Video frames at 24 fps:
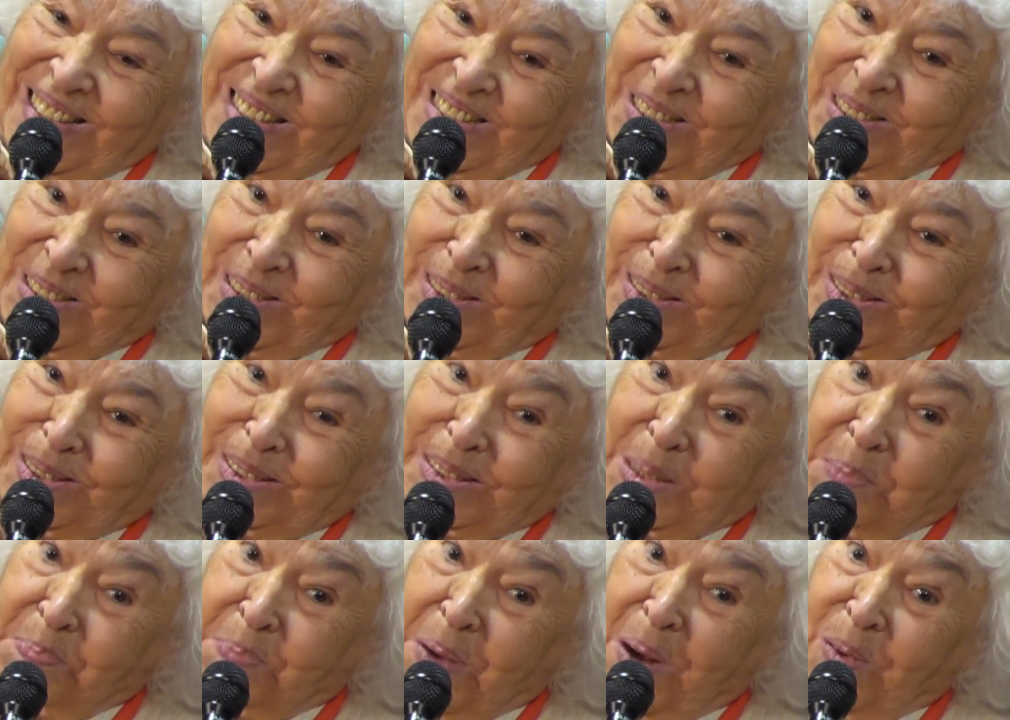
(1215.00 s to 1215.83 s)
or
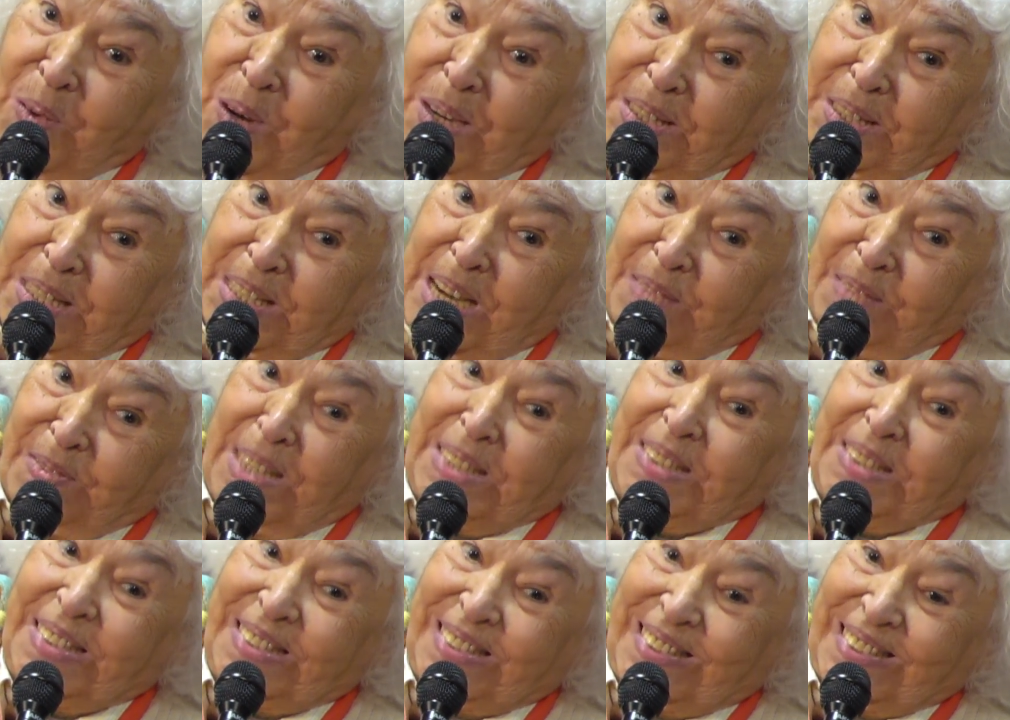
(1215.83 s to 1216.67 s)
the power
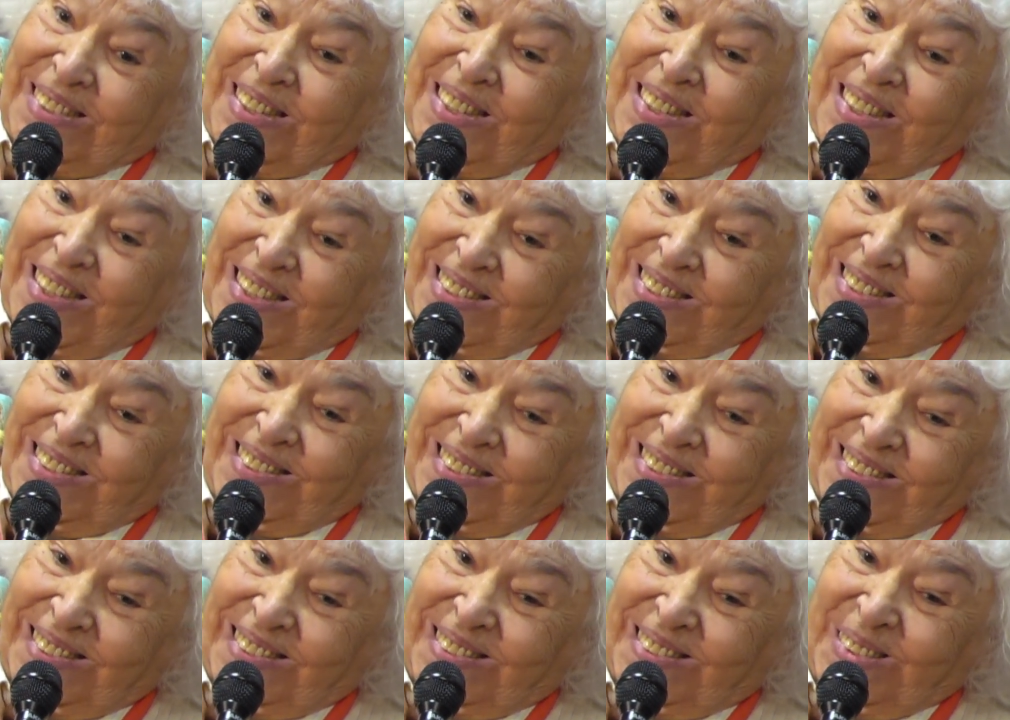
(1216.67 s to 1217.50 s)
governing the
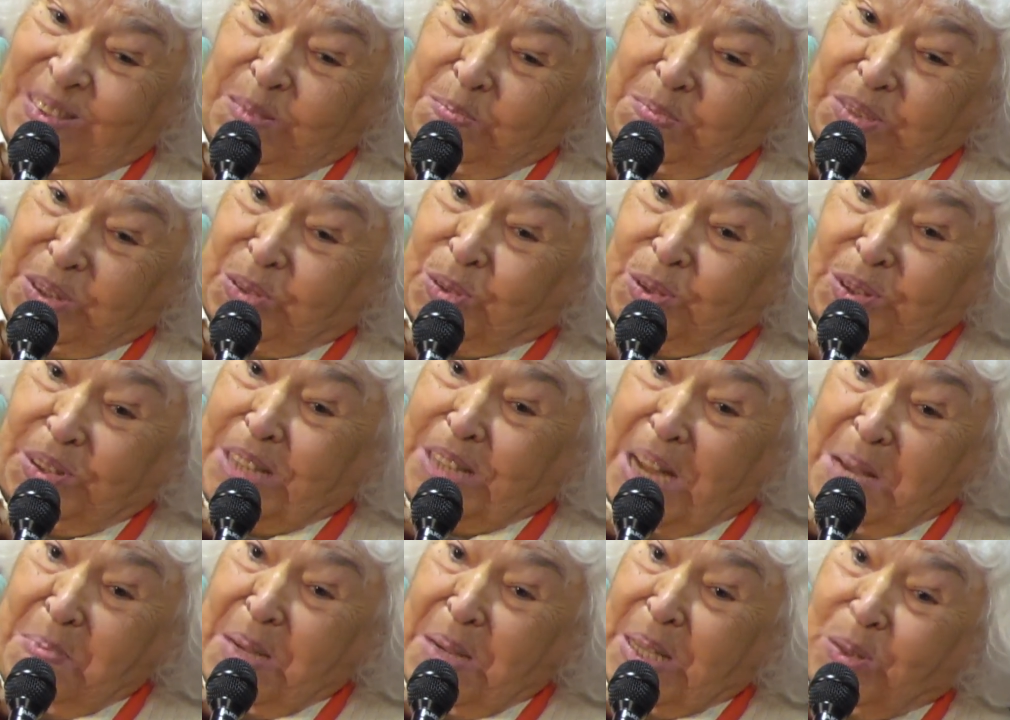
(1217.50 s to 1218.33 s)
country, because
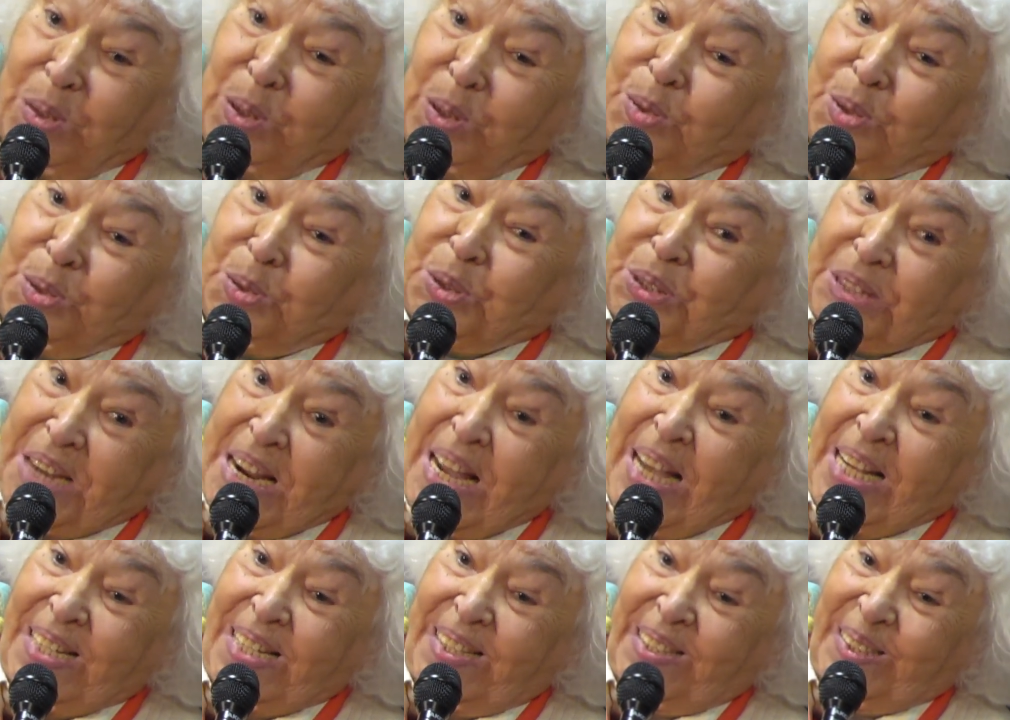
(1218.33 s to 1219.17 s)
they may go to
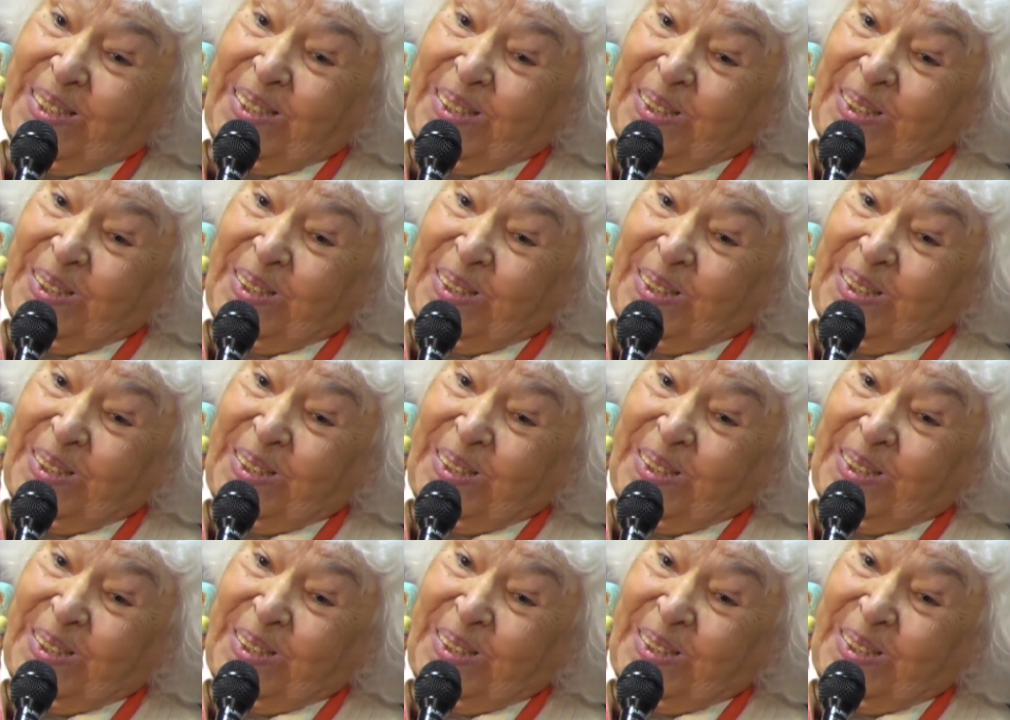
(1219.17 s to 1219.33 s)
jail.